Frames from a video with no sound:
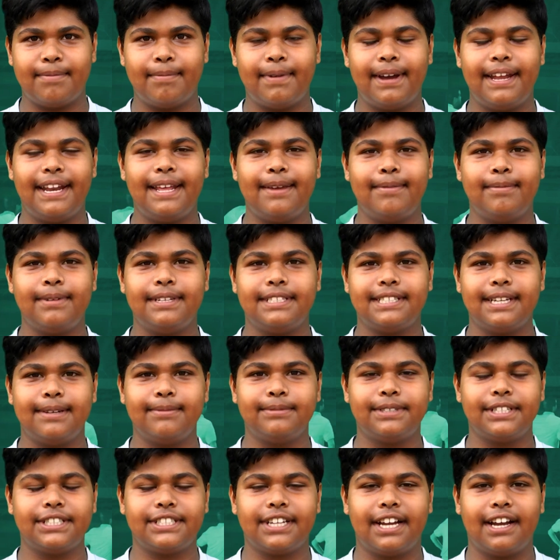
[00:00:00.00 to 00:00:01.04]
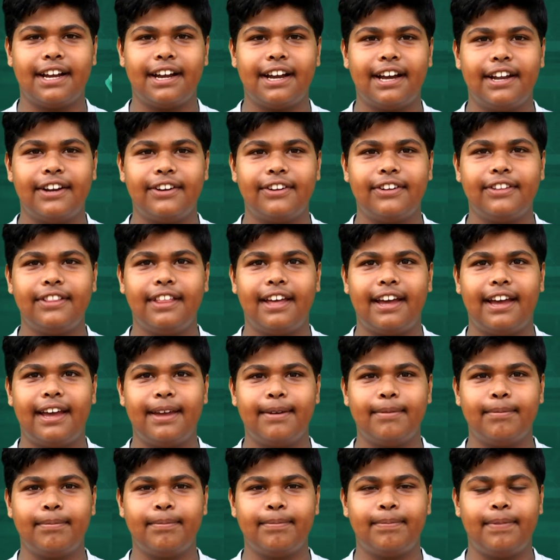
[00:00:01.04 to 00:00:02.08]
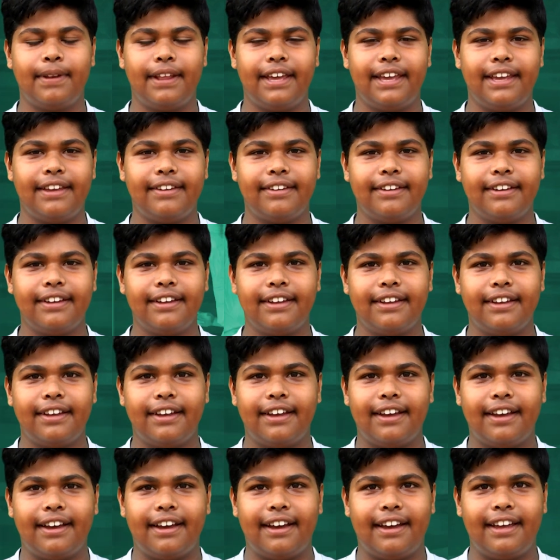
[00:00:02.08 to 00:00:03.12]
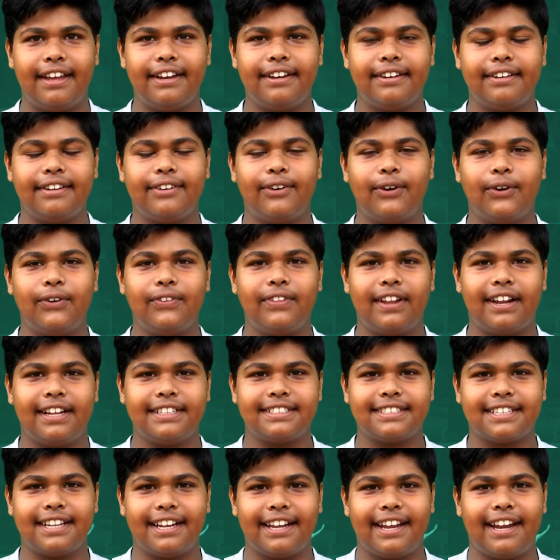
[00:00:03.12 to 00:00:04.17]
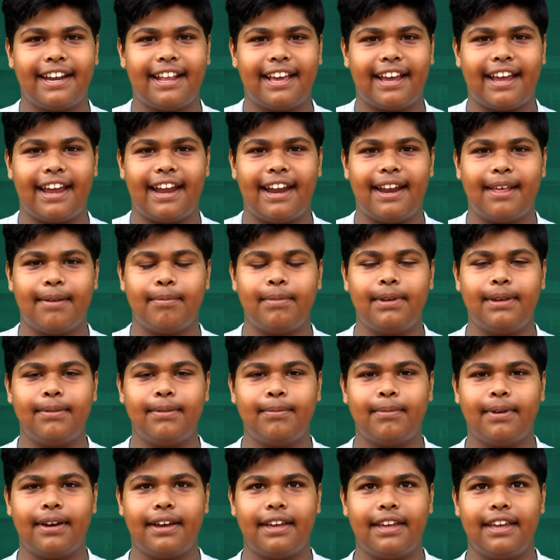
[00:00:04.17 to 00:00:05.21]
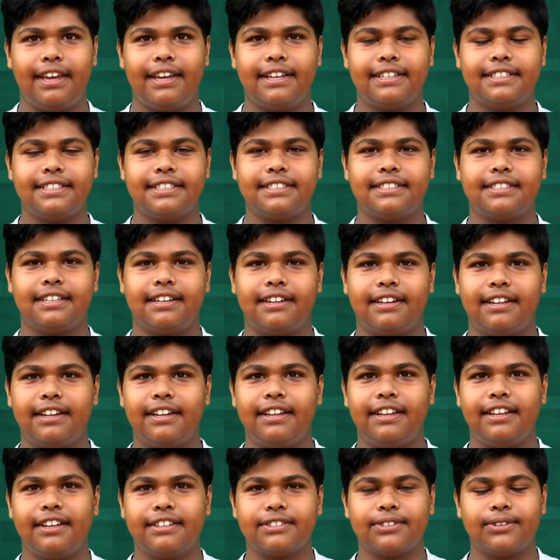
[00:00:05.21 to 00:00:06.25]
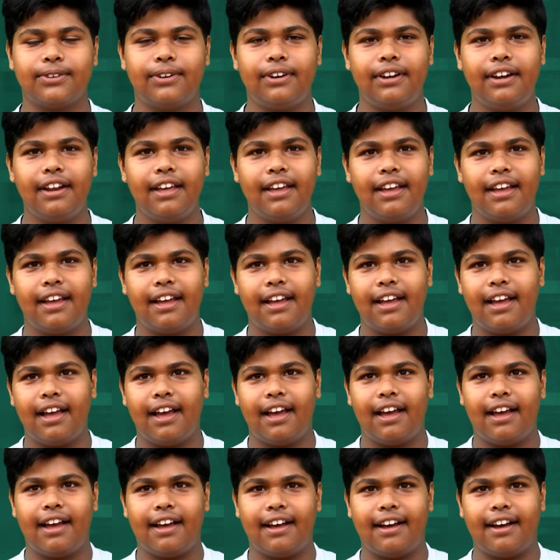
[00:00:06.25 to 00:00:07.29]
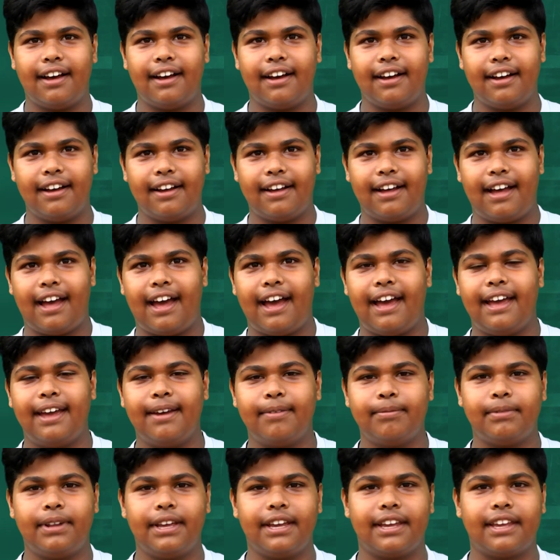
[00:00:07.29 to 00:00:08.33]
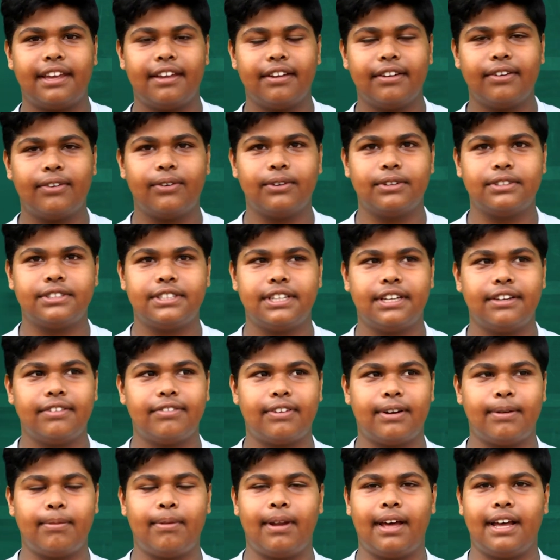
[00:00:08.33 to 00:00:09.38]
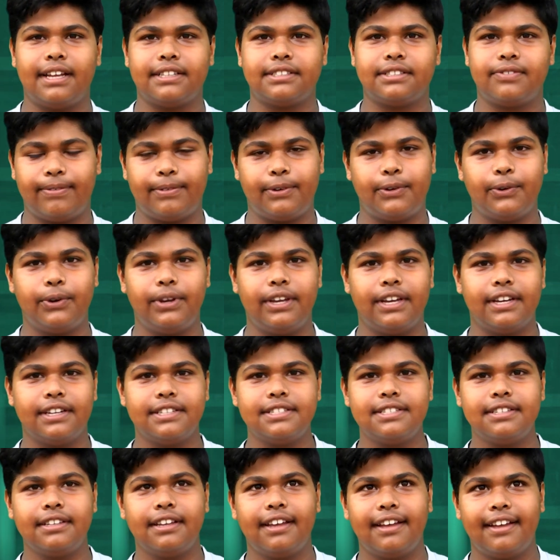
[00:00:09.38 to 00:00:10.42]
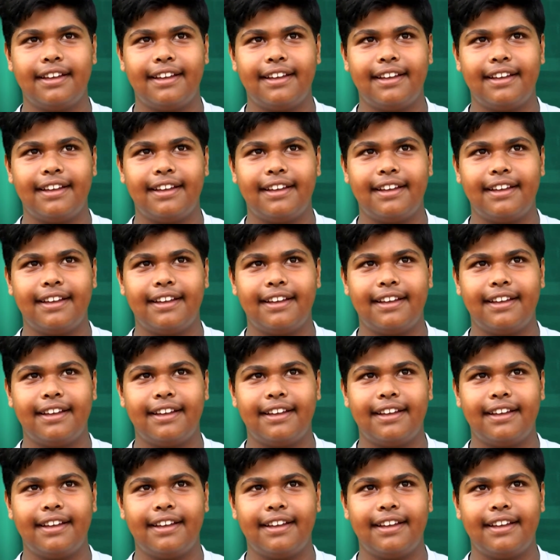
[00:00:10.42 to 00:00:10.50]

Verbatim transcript: My name is M. Shankandrath. I am playing in Govindraj Cricket Academy. My age is 13 years old. I am taking coaching from last 2 years.